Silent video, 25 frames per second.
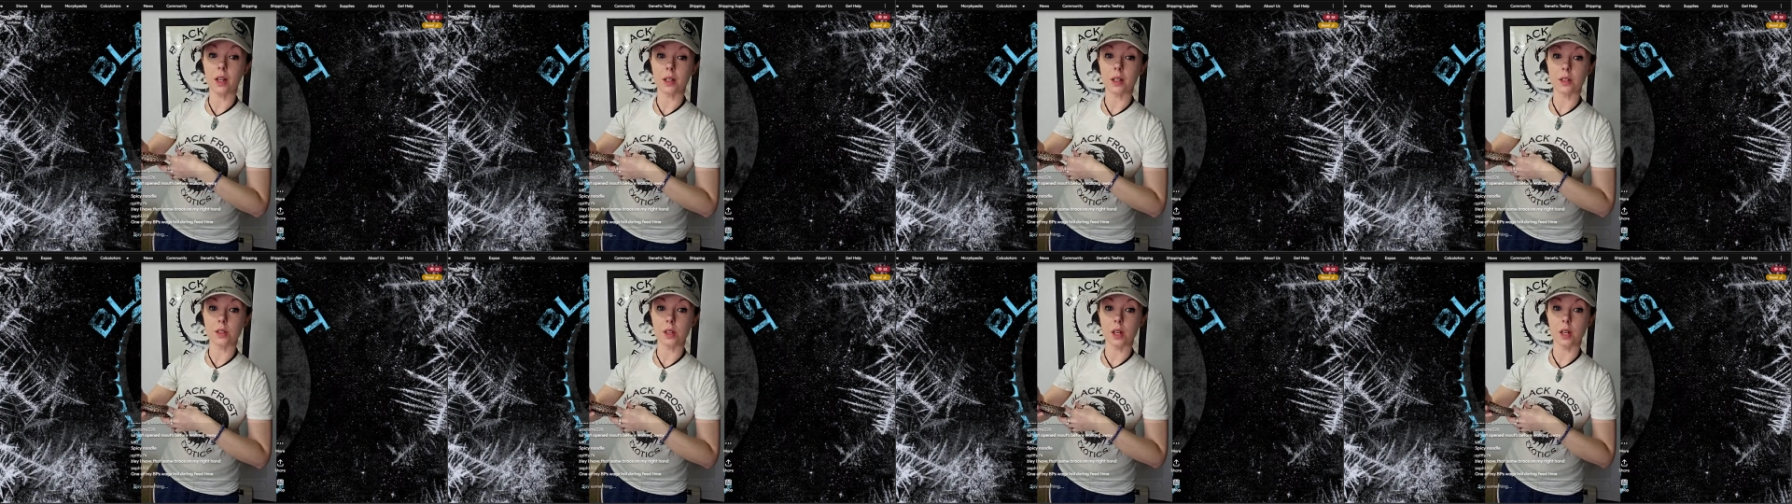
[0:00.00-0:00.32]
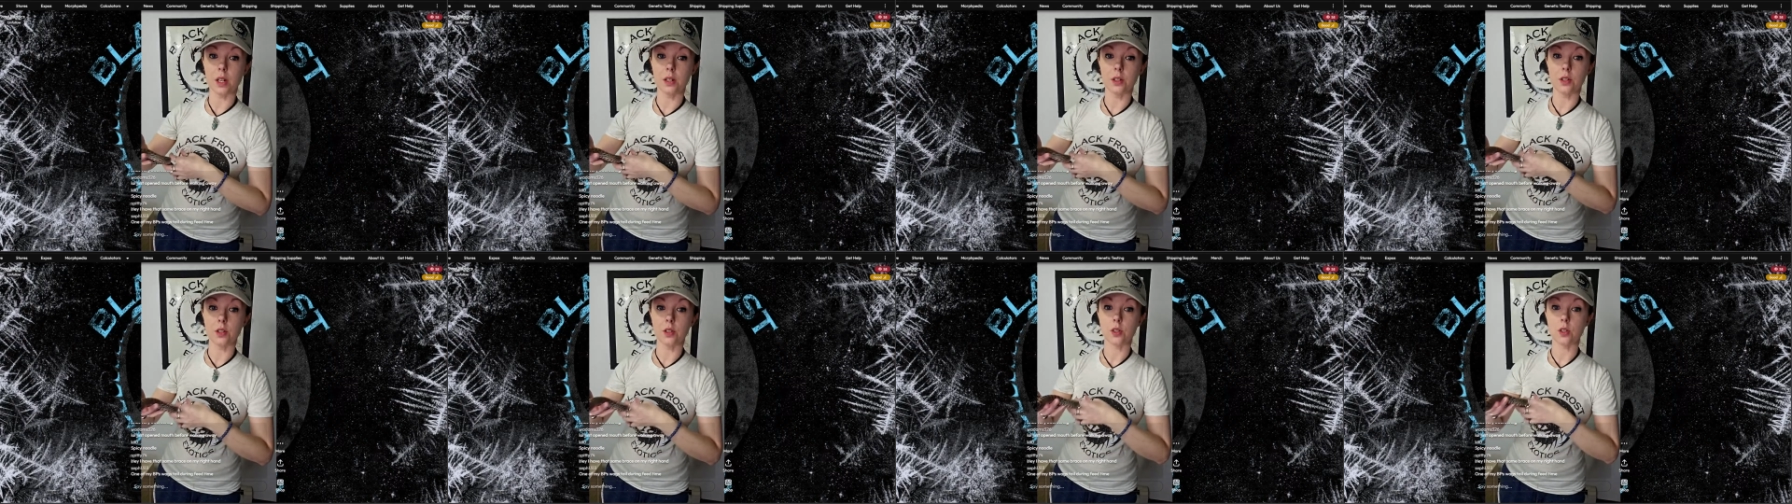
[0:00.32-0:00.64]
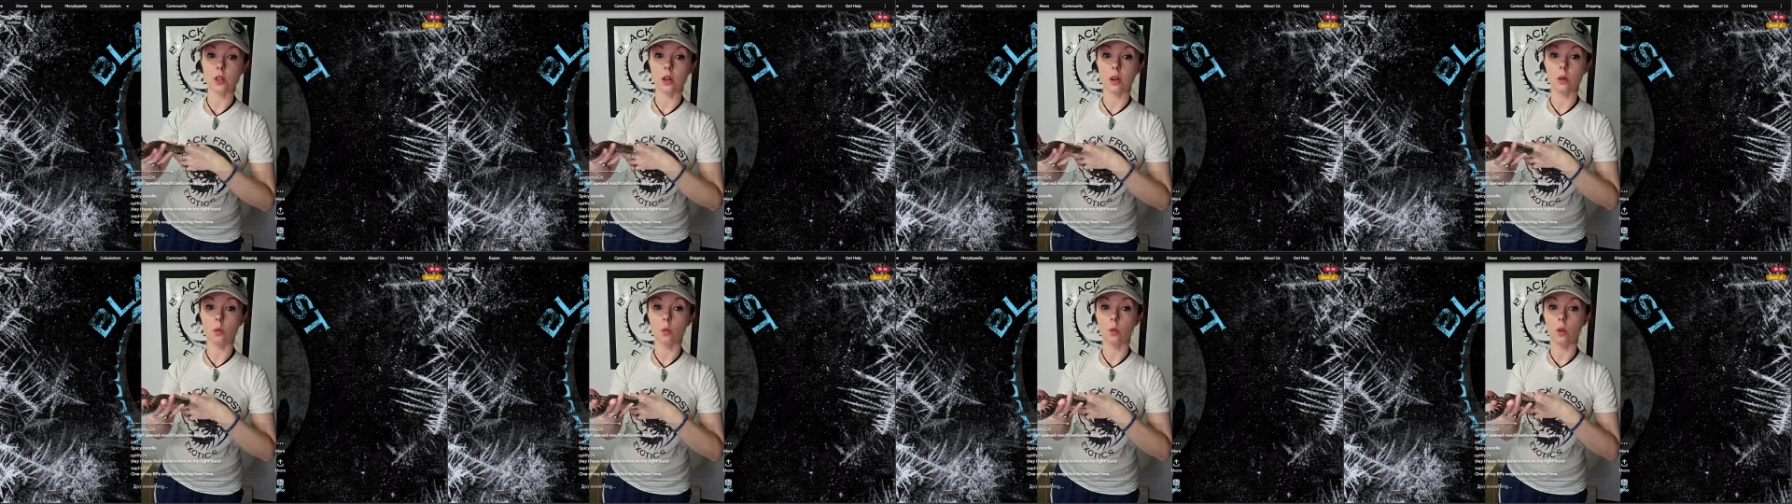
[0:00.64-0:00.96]
excited to
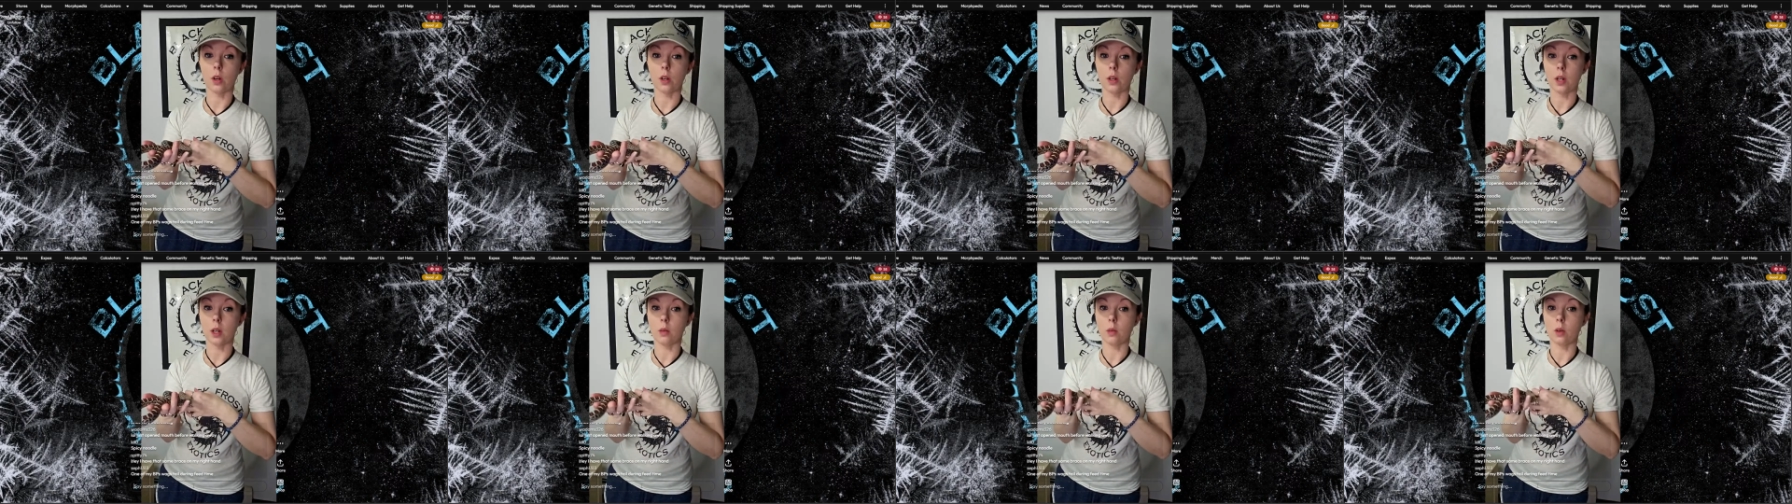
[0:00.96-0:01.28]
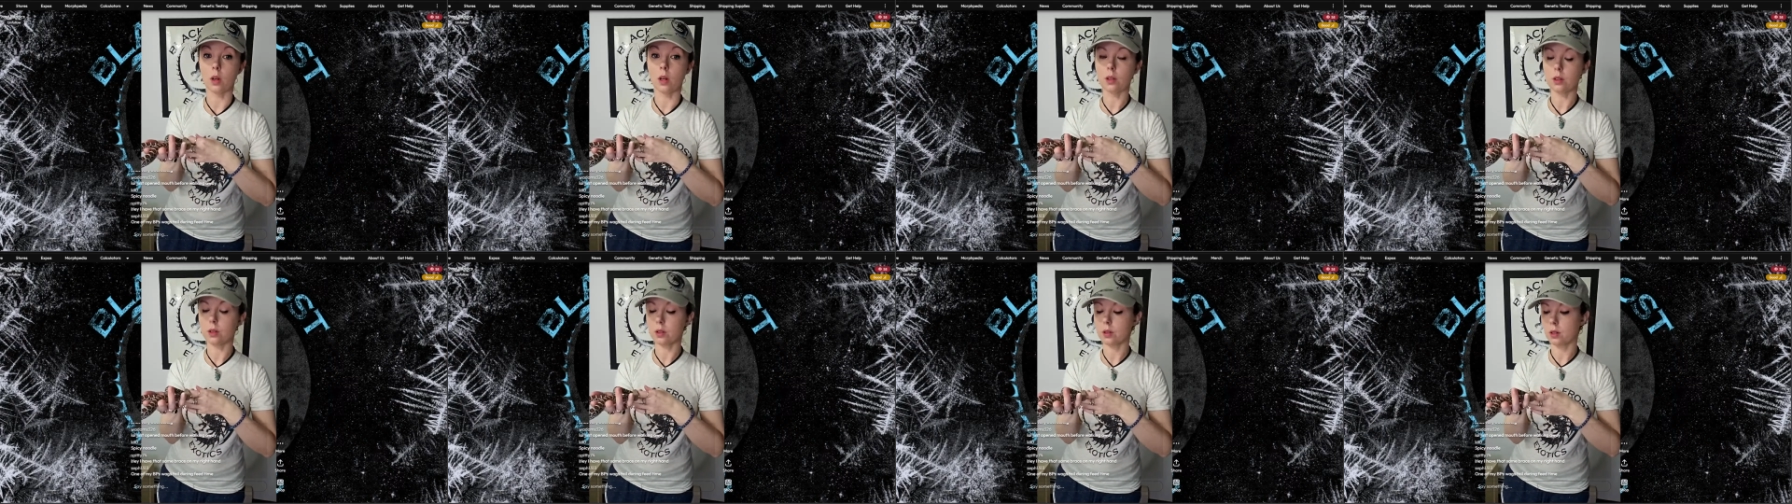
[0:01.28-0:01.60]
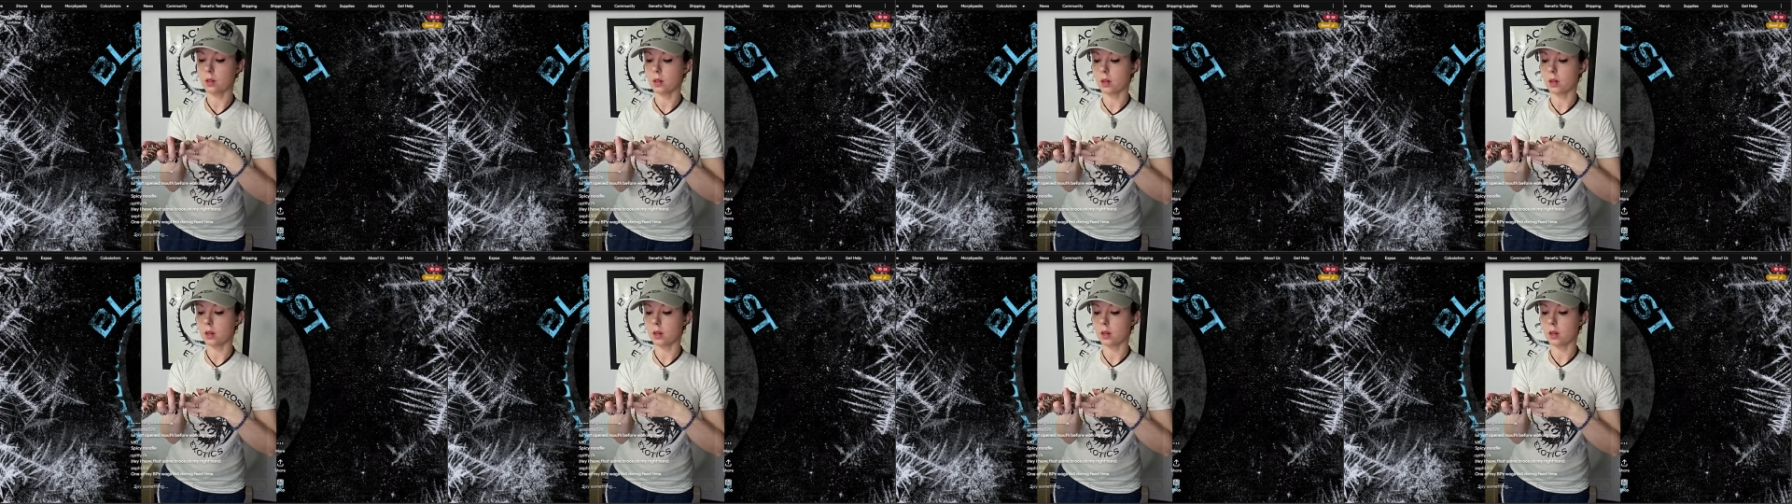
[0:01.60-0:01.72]
start working with.